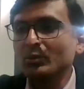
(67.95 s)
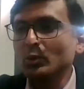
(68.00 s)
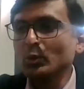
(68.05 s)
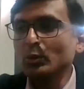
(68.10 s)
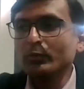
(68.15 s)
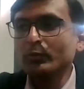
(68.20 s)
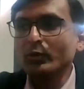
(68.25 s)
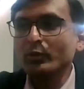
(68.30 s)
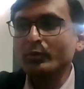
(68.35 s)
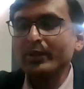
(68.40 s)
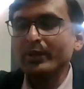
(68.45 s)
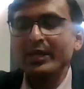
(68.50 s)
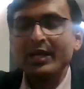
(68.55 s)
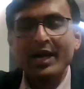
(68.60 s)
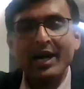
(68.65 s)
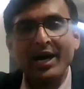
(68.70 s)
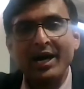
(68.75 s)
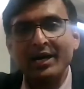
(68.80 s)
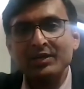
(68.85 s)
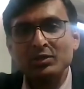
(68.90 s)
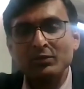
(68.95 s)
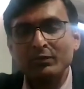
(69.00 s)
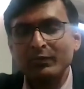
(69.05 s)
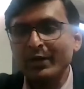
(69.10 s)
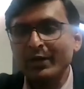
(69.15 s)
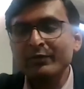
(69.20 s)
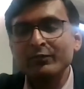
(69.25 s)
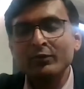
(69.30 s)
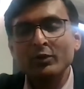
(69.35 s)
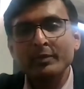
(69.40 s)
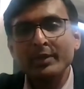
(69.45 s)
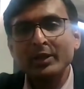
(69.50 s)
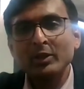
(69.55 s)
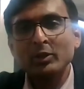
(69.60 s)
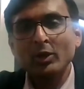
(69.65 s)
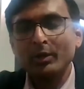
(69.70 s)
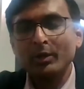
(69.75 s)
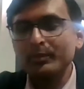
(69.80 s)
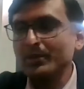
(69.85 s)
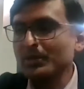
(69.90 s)
2 would be arts, 1 would be
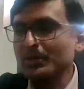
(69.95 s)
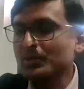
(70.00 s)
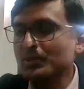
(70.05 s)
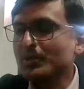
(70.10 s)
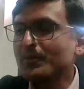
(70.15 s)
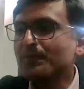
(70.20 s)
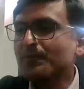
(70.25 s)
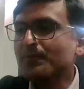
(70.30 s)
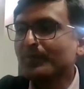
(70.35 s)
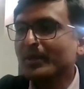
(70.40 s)
commerce.